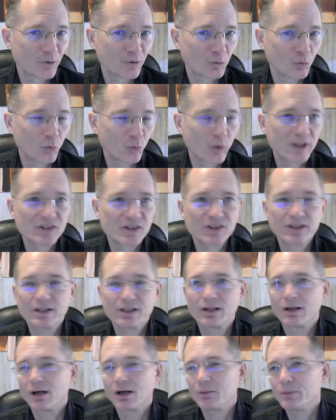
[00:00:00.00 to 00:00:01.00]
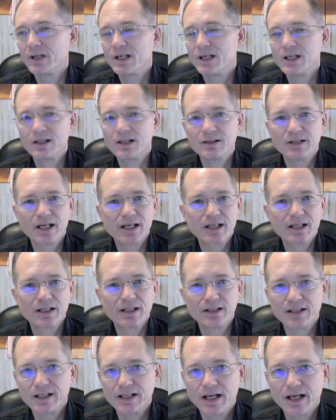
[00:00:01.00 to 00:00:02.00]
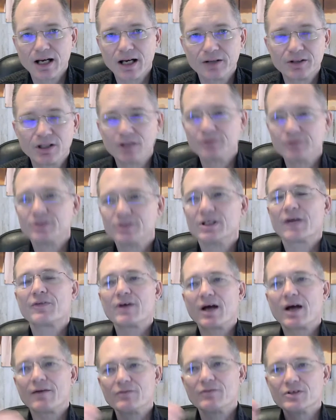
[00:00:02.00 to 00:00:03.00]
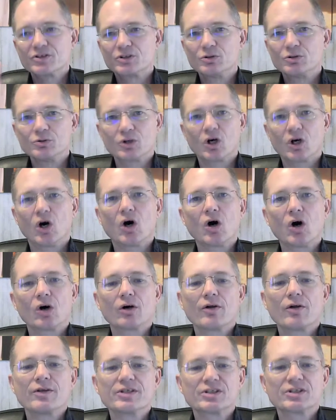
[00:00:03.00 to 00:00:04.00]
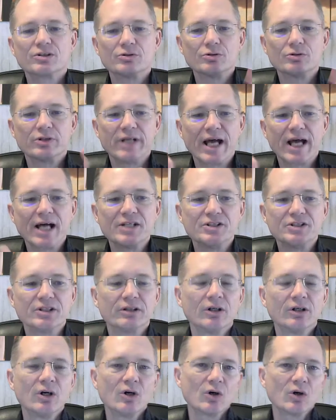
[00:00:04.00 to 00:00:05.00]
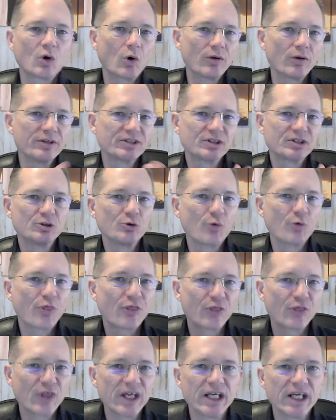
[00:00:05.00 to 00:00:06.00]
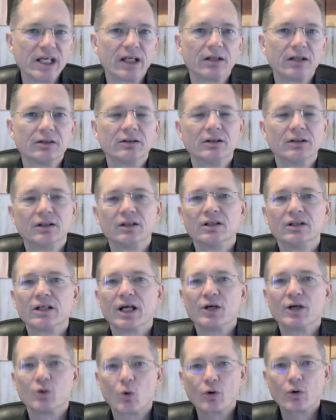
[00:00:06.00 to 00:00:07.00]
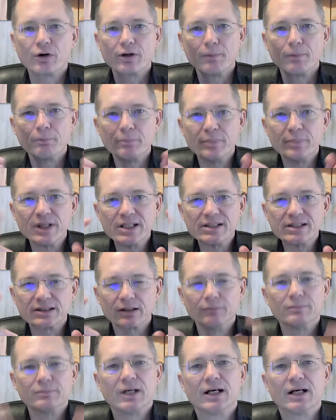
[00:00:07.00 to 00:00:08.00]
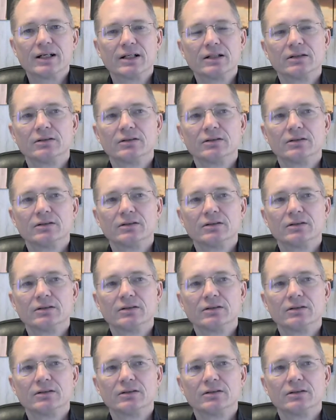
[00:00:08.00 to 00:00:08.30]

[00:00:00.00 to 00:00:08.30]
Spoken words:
We see in our media day in and day out, you know, you got to have this new car or this new gadget or this new thing in order to be somebody.